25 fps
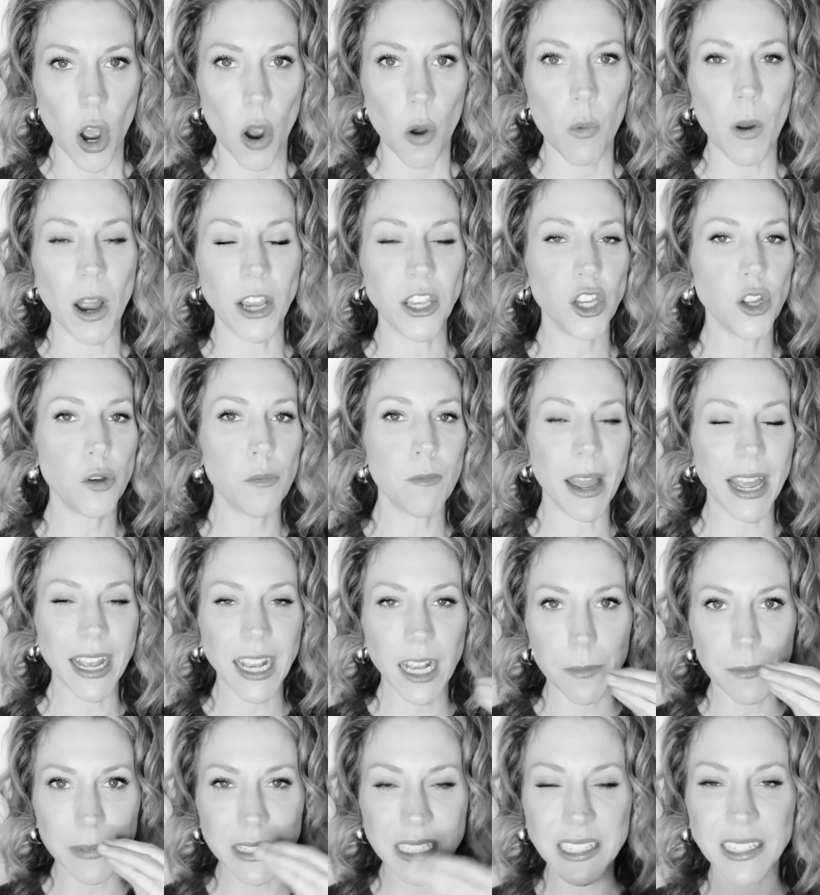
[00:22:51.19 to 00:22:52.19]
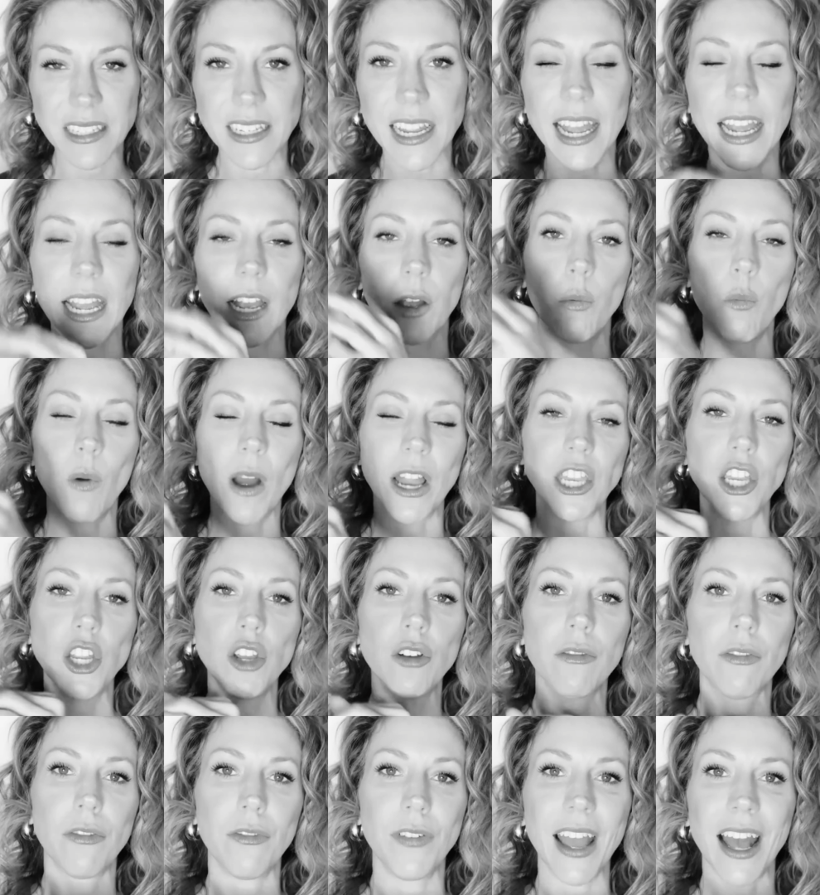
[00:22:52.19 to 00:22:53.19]
when you make a mistake, when
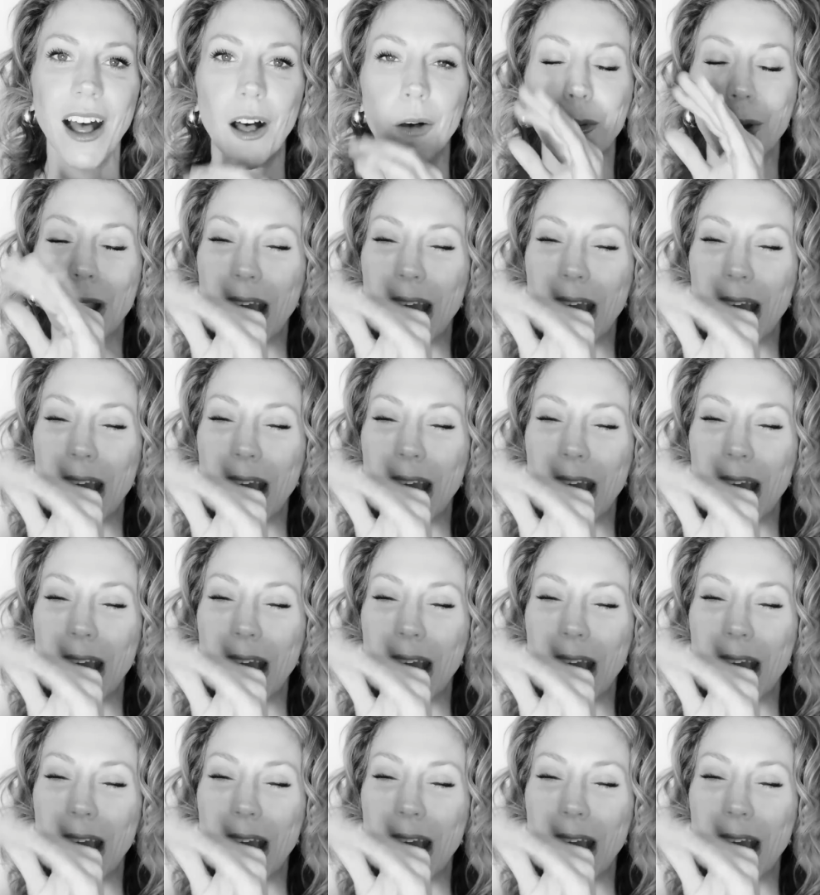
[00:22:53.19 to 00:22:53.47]
you fail.